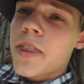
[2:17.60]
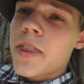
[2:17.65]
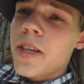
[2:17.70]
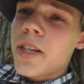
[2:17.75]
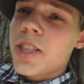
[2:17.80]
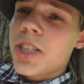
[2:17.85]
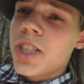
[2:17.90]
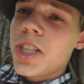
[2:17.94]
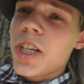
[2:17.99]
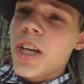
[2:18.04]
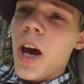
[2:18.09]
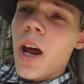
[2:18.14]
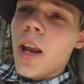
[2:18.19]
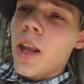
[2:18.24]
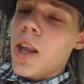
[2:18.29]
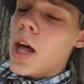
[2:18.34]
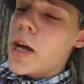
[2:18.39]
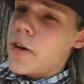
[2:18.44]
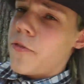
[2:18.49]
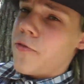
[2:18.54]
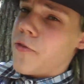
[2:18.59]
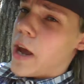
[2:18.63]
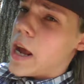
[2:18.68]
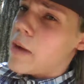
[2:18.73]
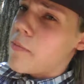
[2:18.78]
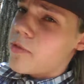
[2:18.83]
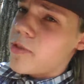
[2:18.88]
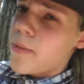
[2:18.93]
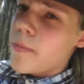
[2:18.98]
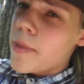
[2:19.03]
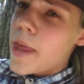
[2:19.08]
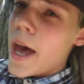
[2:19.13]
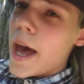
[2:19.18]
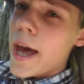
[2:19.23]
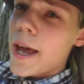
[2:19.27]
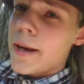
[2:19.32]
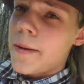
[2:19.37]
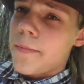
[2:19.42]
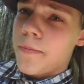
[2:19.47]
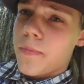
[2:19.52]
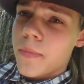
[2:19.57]
she got a lot of fame from
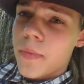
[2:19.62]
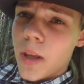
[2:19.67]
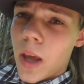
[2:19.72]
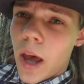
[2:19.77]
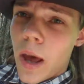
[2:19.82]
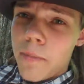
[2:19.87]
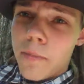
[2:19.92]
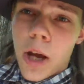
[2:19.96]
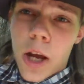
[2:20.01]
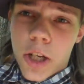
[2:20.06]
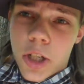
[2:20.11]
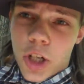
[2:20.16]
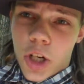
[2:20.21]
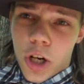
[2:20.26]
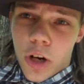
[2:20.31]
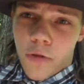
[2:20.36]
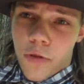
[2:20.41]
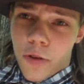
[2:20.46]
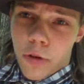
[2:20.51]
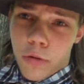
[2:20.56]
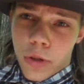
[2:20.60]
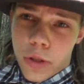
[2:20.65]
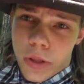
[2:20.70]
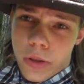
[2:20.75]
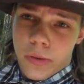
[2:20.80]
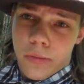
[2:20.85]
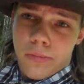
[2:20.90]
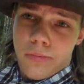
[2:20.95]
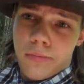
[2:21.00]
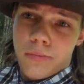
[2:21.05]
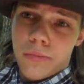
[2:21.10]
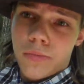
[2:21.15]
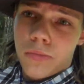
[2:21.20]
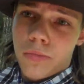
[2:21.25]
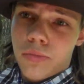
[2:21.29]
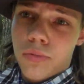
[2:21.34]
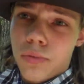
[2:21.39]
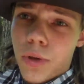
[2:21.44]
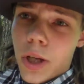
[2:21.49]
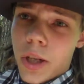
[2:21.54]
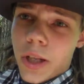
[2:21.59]
that. I'm not sure if it was
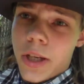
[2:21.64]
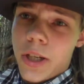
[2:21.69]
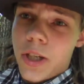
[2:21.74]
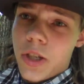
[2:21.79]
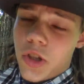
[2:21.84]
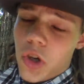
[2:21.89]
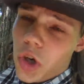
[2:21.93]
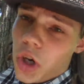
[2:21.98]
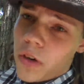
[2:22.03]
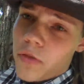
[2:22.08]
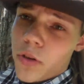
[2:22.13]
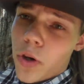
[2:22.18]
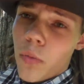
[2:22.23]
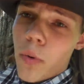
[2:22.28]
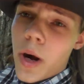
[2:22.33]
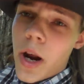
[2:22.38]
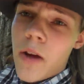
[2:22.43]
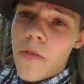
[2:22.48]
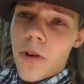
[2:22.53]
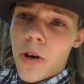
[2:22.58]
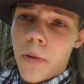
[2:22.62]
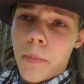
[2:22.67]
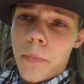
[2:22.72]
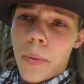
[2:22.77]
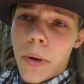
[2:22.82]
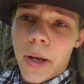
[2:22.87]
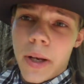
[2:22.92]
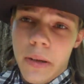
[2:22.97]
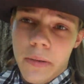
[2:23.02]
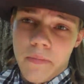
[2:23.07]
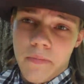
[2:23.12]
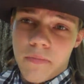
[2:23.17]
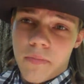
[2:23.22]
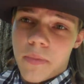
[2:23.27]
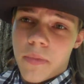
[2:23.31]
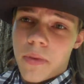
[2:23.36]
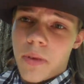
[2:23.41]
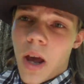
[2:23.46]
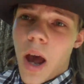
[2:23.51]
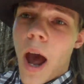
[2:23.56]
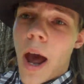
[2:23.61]
really deserved or whatever, but
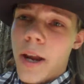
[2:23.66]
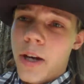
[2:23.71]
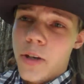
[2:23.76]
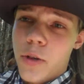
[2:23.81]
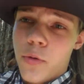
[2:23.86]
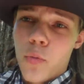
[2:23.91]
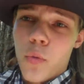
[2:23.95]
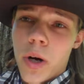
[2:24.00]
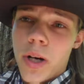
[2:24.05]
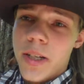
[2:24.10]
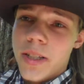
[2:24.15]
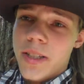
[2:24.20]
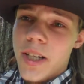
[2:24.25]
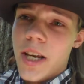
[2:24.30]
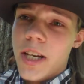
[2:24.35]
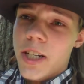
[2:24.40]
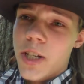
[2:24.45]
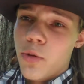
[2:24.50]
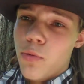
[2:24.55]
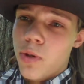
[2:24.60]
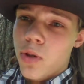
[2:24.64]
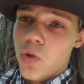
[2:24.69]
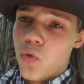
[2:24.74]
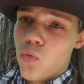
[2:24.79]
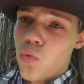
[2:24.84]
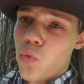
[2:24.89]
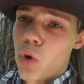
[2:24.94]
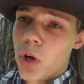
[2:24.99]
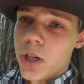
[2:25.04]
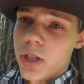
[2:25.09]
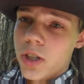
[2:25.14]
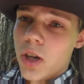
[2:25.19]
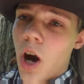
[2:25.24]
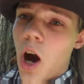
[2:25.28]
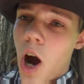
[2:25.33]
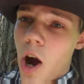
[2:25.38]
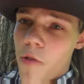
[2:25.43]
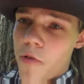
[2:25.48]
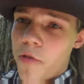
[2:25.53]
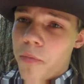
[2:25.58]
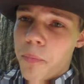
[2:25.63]
I wouldn't say she was worse
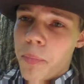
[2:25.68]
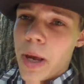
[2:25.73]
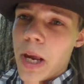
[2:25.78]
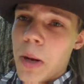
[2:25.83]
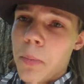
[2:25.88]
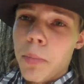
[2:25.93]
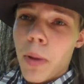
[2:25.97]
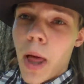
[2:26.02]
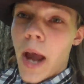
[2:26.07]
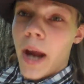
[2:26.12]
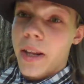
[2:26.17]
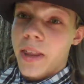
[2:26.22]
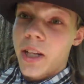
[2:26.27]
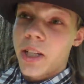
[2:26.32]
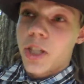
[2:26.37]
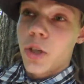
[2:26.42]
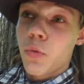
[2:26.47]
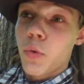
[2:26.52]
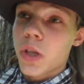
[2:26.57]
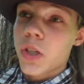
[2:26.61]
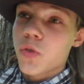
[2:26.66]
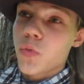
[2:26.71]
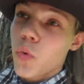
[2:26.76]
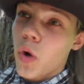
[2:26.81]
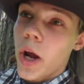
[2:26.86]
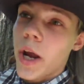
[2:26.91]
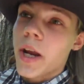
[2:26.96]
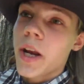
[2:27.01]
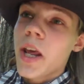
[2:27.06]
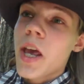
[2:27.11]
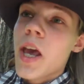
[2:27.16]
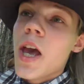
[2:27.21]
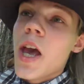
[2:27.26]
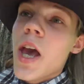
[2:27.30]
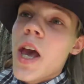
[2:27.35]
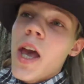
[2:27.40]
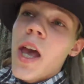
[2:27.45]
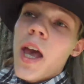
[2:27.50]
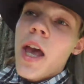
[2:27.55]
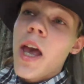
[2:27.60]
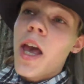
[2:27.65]
off being black than she was white.
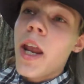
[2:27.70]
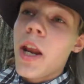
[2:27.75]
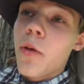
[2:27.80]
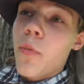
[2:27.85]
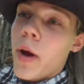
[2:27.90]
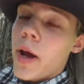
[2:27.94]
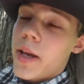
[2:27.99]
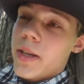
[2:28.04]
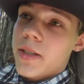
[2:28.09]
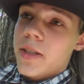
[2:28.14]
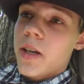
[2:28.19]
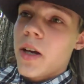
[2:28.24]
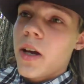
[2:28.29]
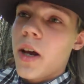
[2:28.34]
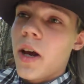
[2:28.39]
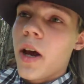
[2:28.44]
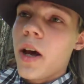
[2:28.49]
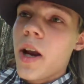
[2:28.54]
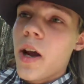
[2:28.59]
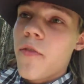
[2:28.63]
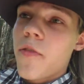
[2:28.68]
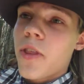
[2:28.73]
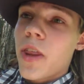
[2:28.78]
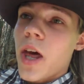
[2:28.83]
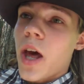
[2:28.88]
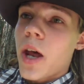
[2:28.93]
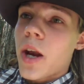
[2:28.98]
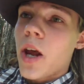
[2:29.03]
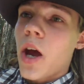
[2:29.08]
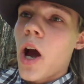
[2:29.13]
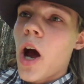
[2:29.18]
Anyways, enough of that.